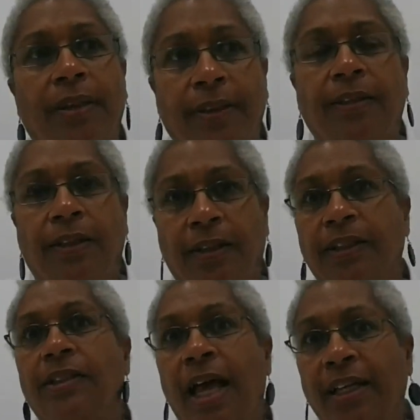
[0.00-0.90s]
think that
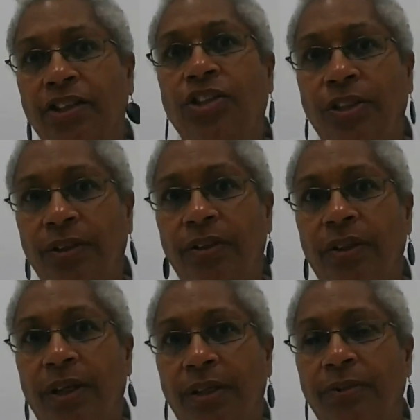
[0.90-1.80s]
this last year
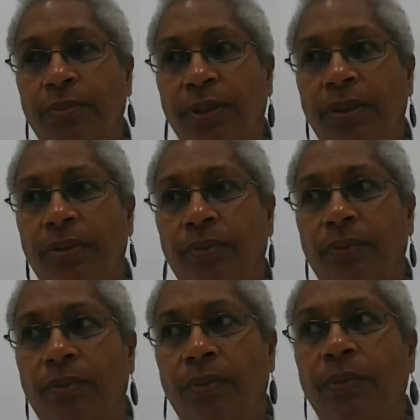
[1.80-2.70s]
has
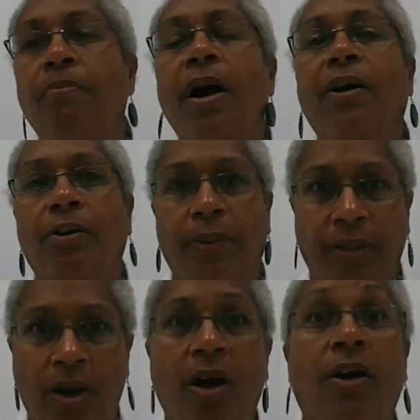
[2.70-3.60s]
been
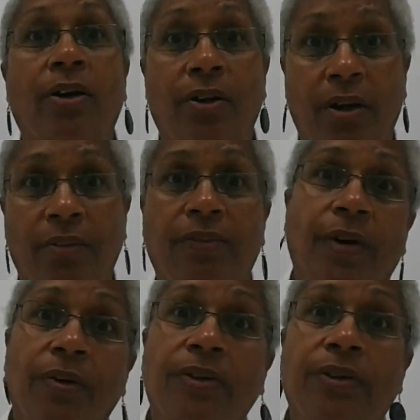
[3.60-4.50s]
remarkably hard on
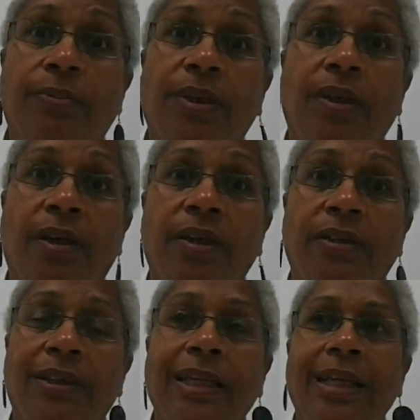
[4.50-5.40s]
folks,
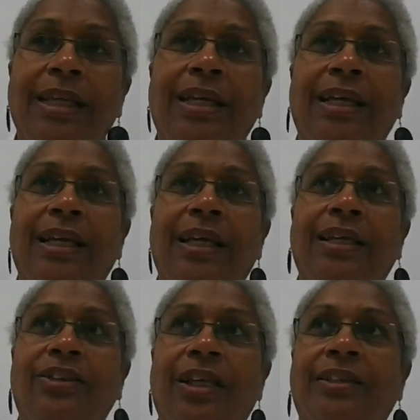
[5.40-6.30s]
because
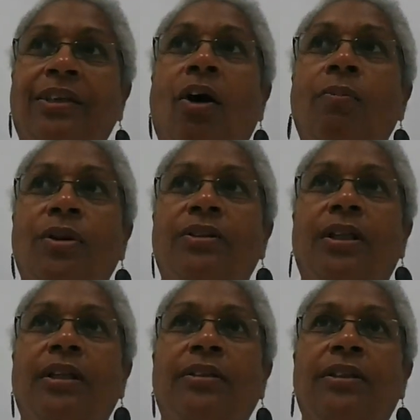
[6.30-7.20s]
it's as
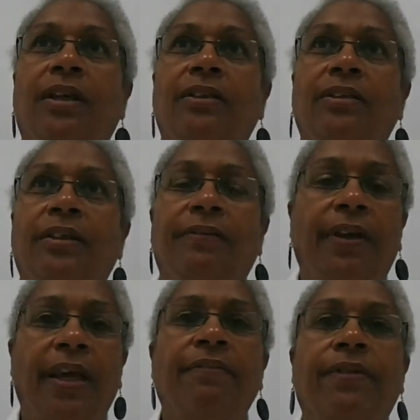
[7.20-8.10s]
if
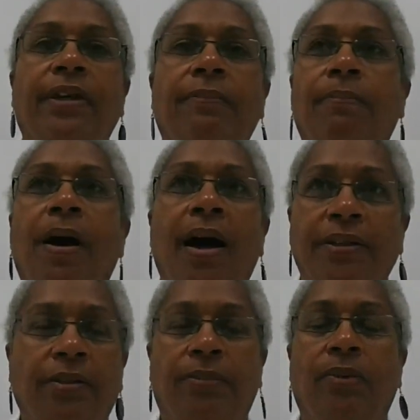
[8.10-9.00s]
every
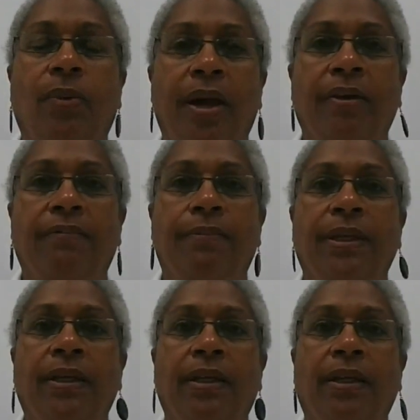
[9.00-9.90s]
possible way of
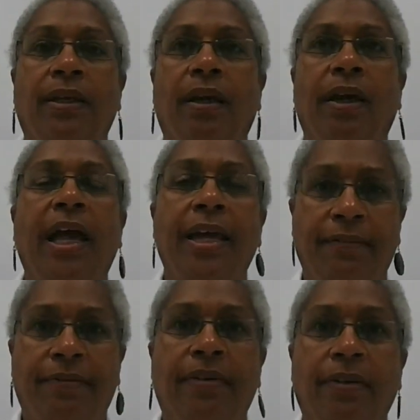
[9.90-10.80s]
being
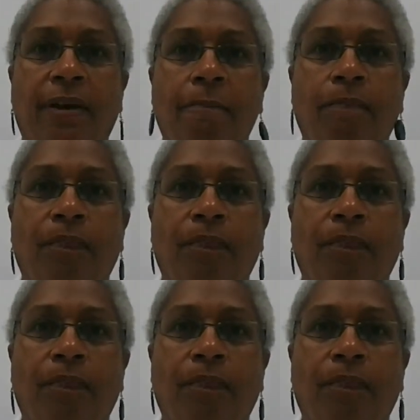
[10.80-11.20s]
hateful